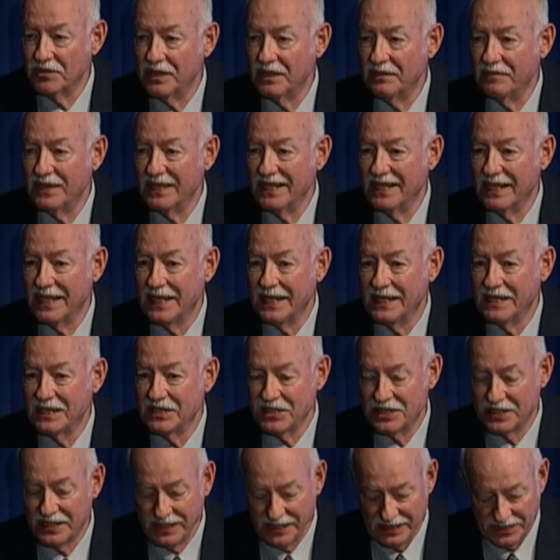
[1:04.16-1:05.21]
of the United
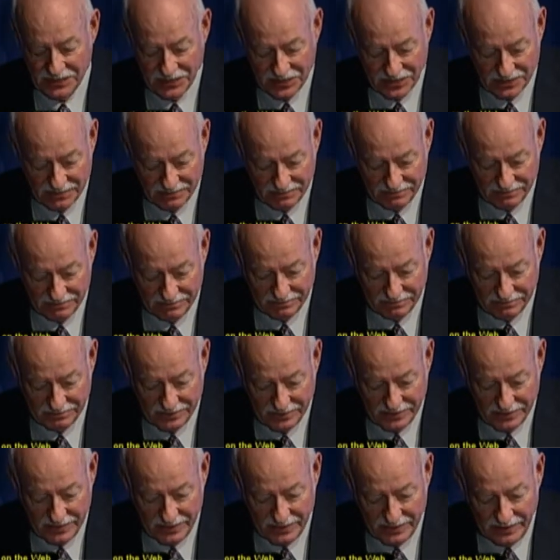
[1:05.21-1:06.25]
States.
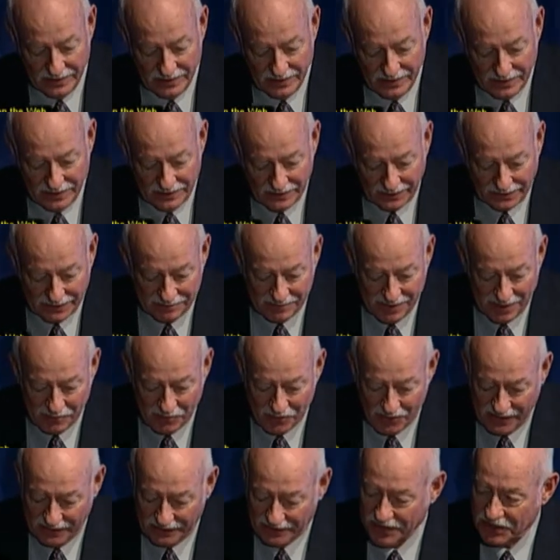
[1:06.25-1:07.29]
To
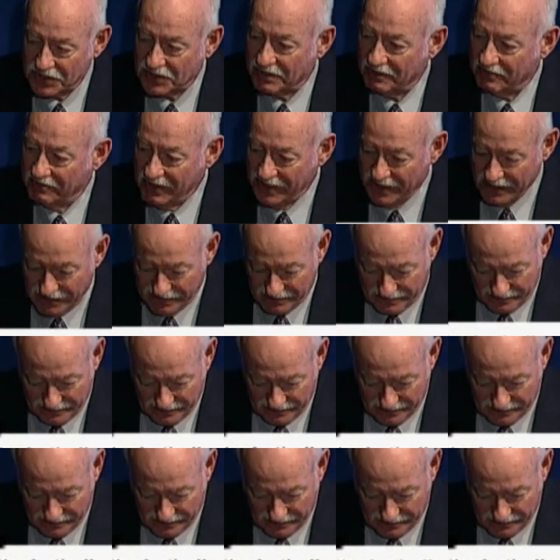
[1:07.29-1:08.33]
commemorate this event,
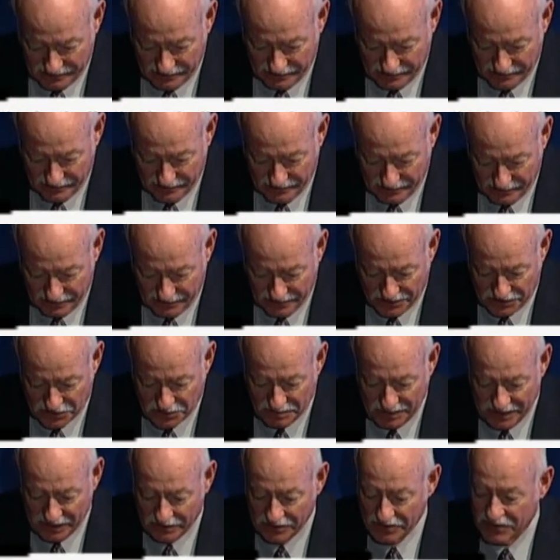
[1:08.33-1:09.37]
our
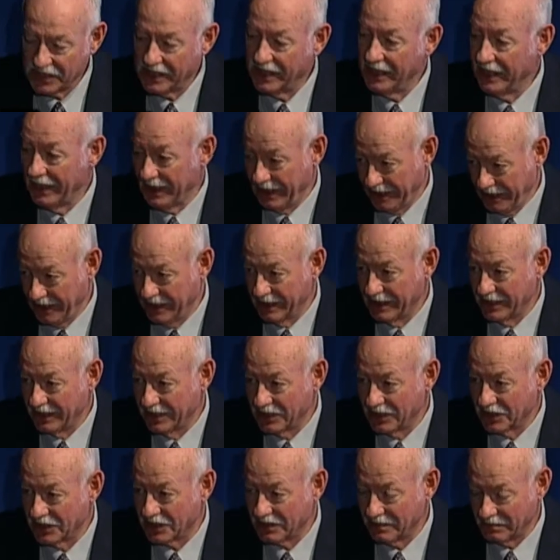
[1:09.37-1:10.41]
speaker today
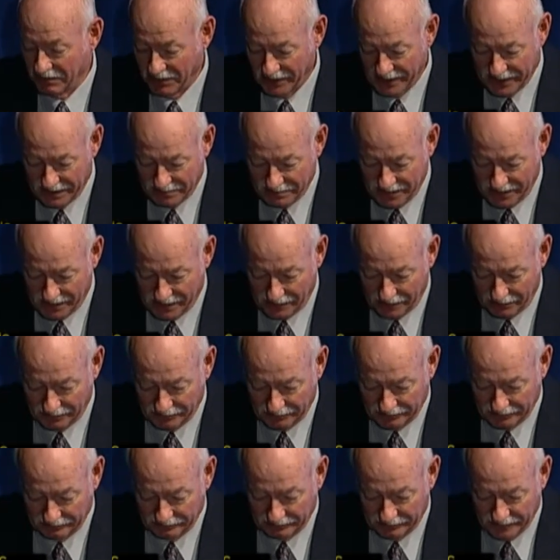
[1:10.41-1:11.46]
is Blake Bell,
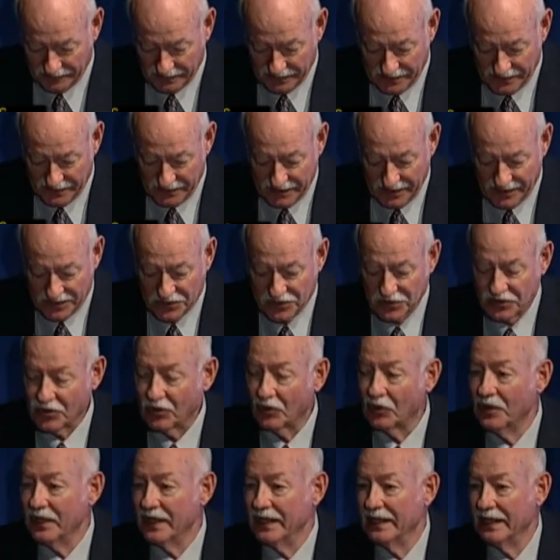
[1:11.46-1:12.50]

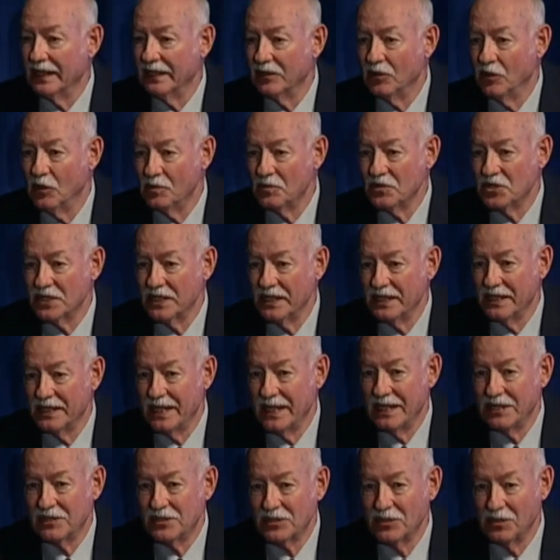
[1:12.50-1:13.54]
historian at Homestead
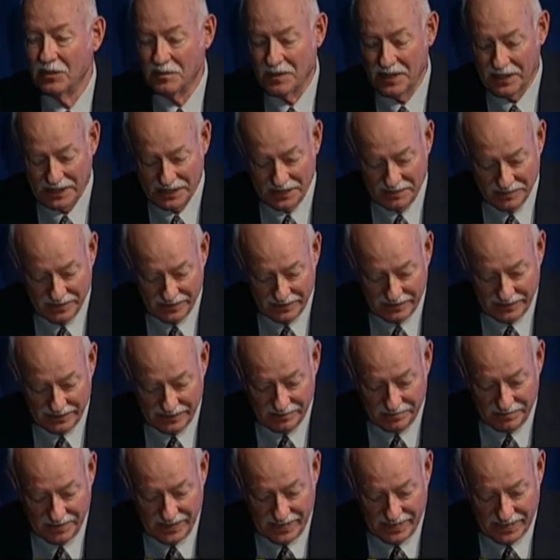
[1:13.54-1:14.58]
National Monument in
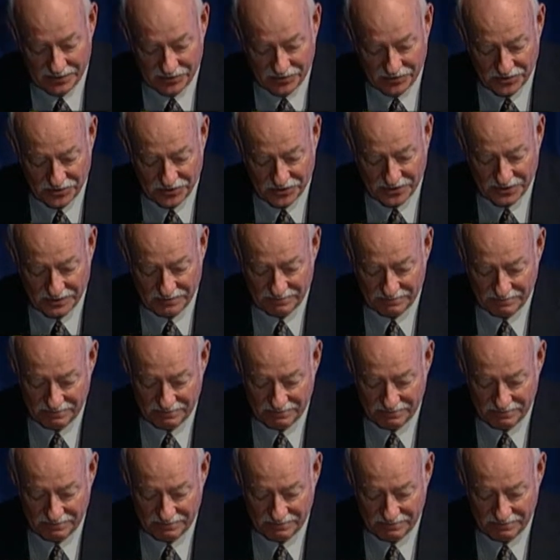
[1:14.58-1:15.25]
Beatrice.